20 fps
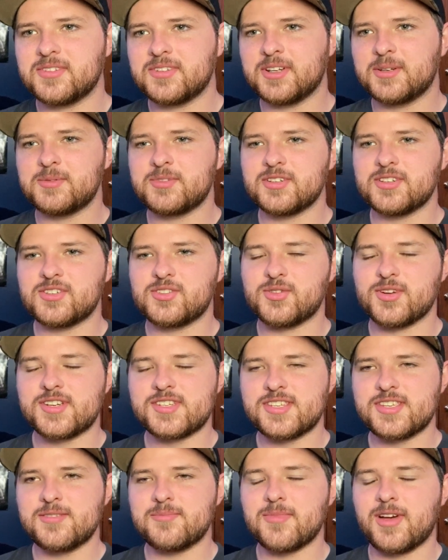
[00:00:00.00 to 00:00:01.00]
I'm sure
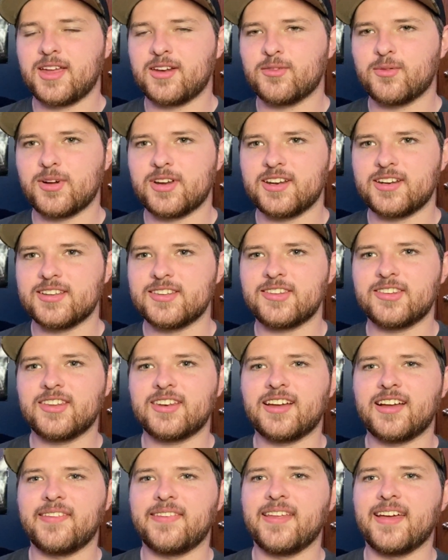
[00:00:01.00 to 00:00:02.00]
Trixie might have wanted to sit
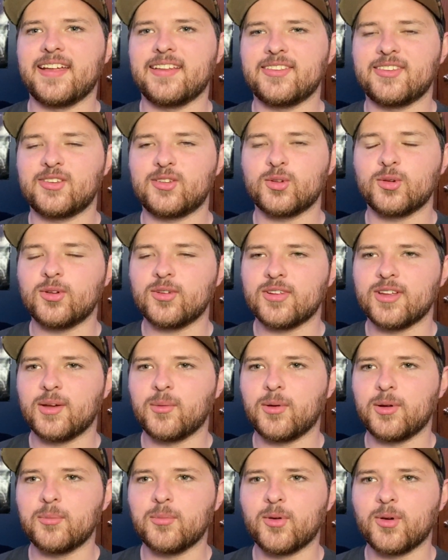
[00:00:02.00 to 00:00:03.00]
on that stool at
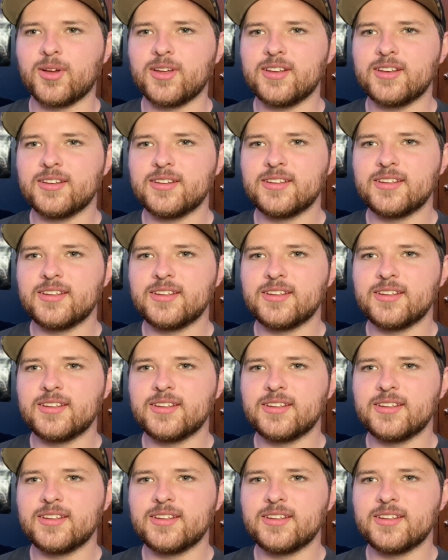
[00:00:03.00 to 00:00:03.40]
one point.